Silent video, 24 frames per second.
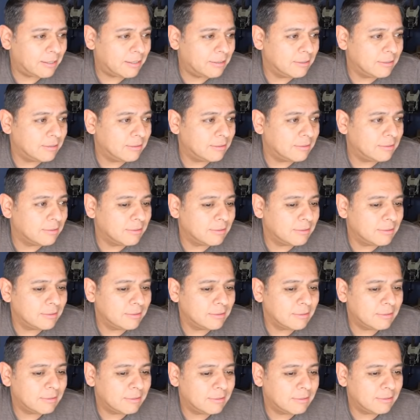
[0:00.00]
Oh,
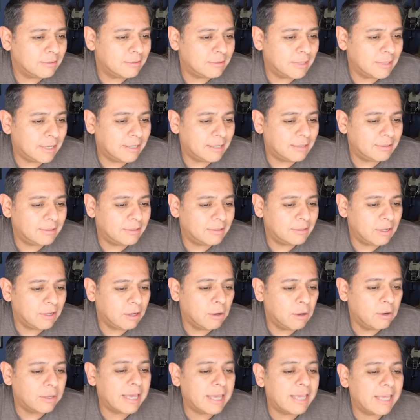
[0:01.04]
wow.
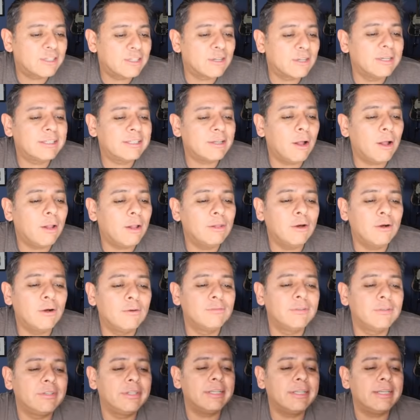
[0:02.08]
Okay, so it's all
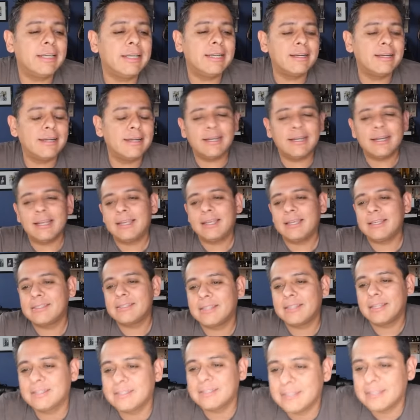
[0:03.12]
over the internet. I guess
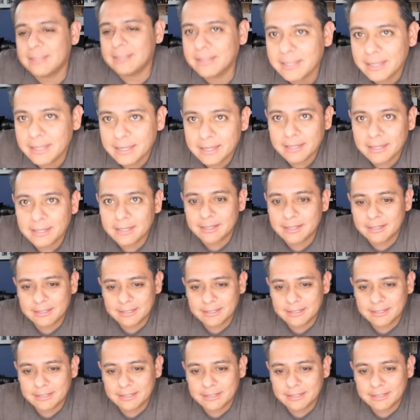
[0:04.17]
that's the thing.